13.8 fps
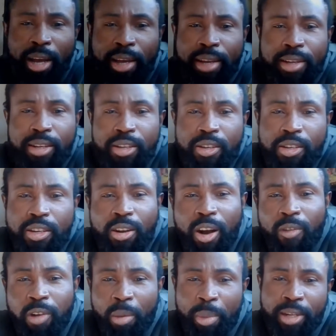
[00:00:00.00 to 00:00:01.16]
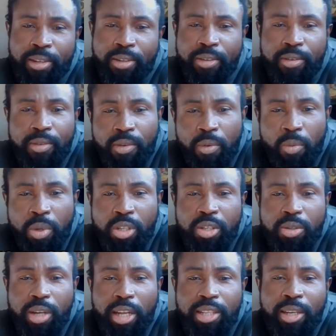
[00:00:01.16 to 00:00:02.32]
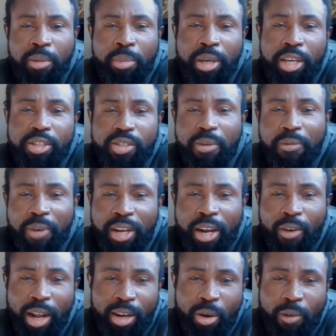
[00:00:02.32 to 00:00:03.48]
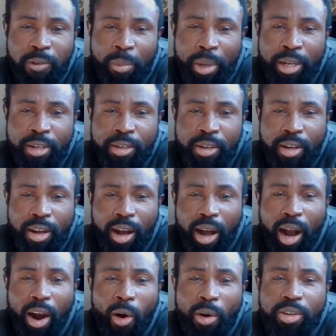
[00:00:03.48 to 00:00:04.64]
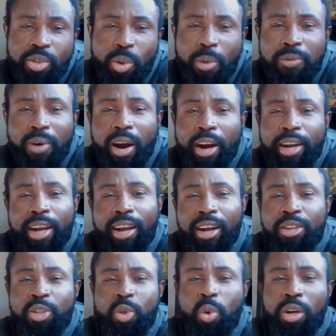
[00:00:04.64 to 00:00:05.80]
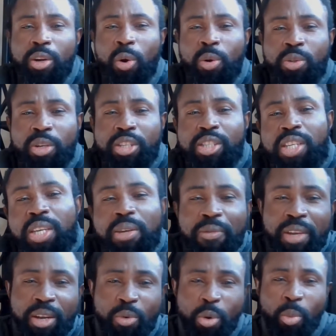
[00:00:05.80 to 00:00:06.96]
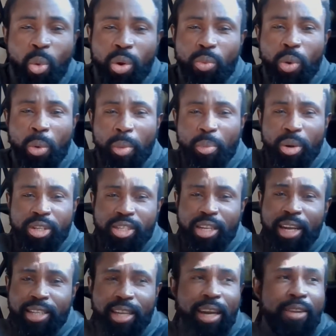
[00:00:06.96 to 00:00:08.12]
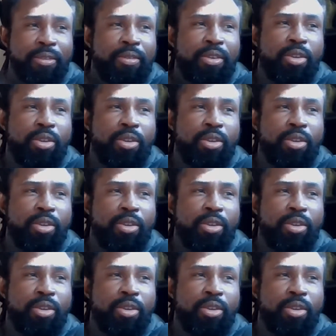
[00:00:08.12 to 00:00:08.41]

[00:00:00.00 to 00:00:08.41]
by the government, which they tell me it's the federal government. I heard so far they control down to the TV remote where we press like that.